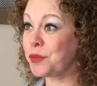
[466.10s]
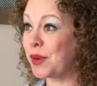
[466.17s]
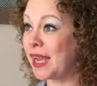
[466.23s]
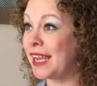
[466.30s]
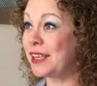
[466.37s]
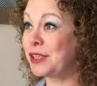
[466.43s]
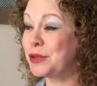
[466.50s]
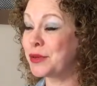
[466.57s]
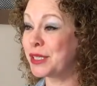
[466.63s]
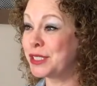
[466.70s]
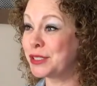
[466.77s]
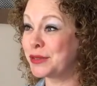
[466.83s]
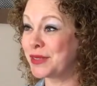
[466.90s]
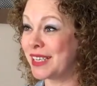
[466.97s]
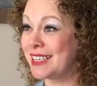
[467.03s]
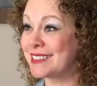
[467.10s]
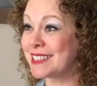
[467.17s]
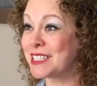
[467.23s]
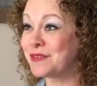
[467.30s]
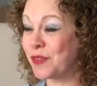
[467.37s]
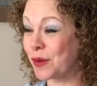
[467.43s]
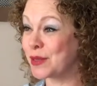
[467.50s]
way you can do things
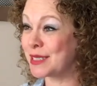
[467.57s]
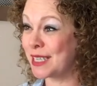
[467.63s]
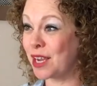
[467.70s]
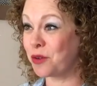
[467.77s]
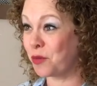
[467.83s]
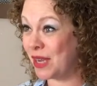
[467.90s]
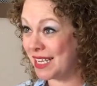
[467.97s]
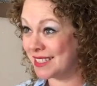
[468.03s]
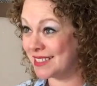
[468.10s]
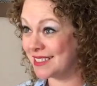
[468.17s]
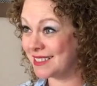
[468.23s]
is focusing on wins.